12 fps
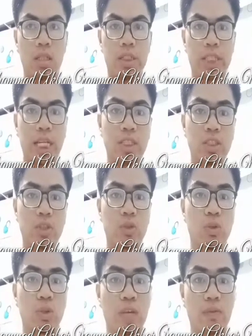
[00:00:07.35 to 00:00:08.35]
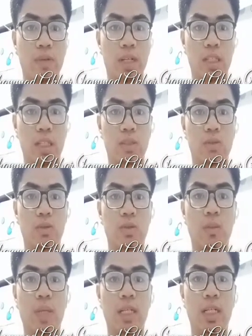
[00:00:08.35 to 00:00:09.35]
chance to
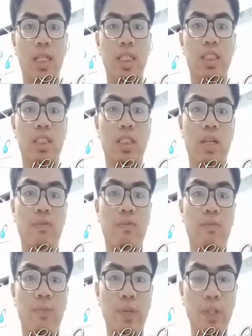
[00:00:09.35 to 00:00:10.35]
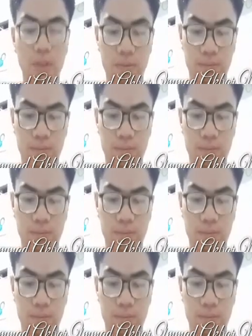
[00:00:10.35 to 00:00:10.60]
make some video.